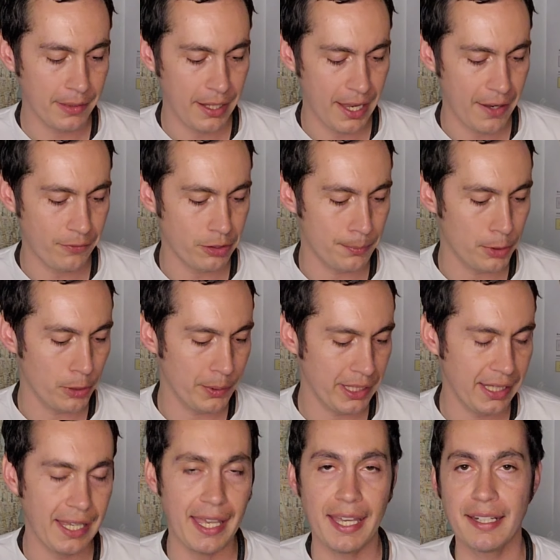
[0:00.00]
after
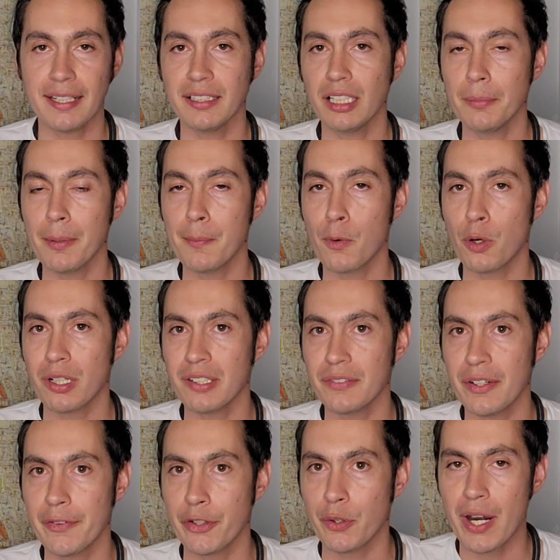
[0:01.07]
brewing and a little bit more even
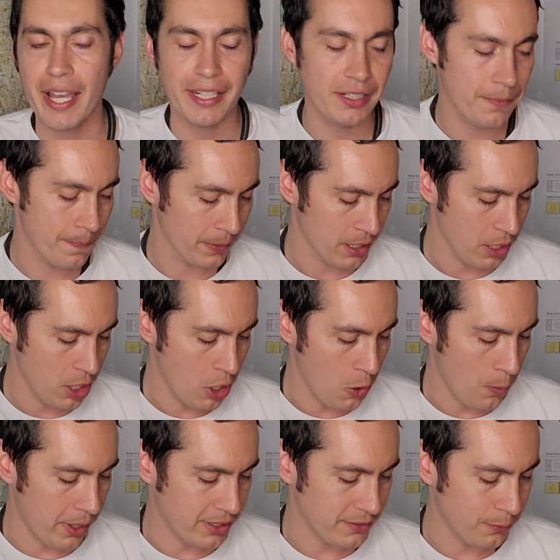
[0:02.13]
of a grind,
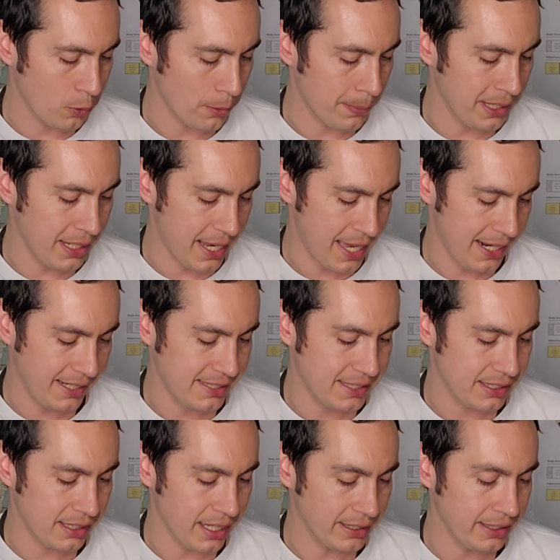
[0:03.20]
whereas 4B had a
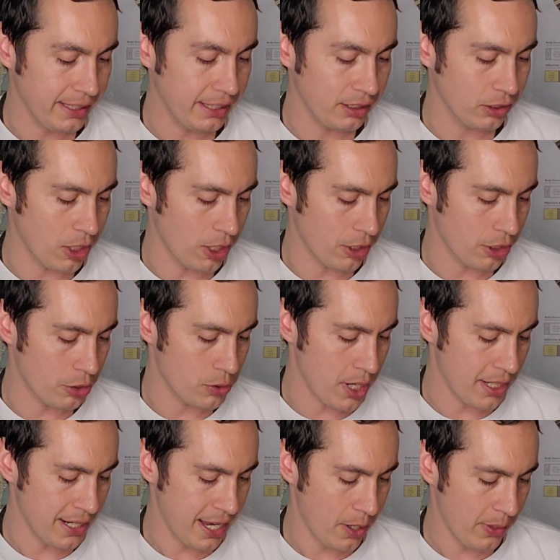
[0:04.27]
slightly longer
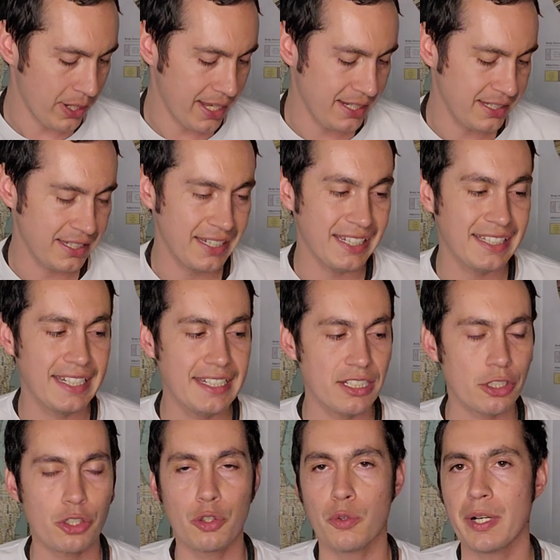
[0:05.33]
drawdown and it
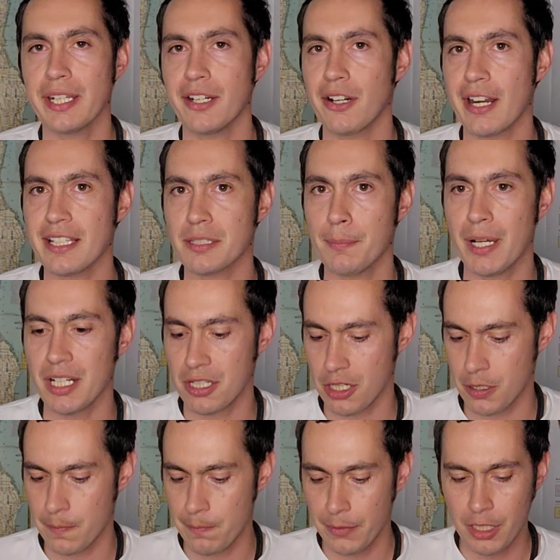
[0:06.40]
didn't crater as
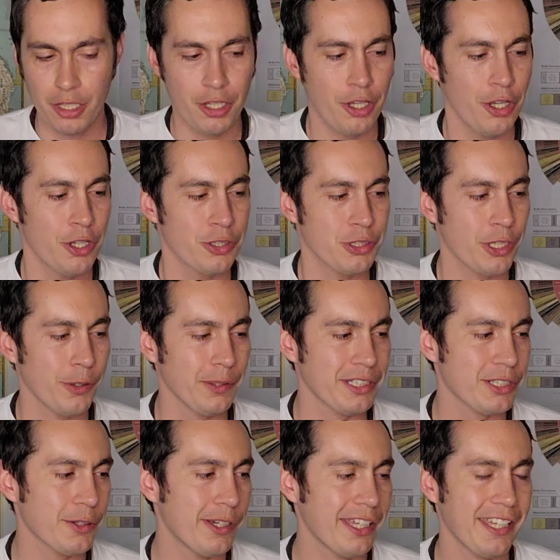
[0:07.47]
much. So let's
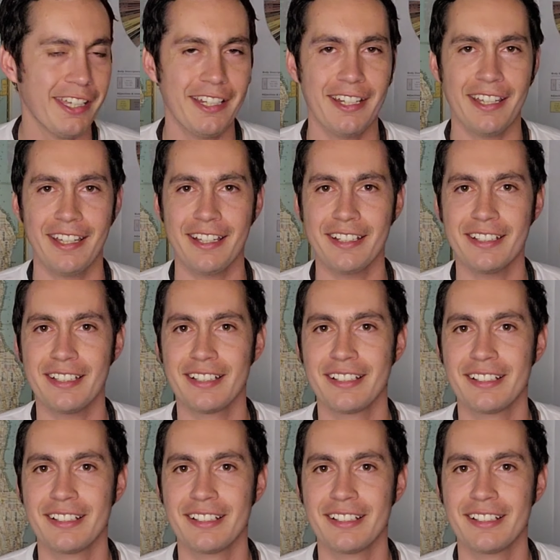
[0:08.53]
go ahead and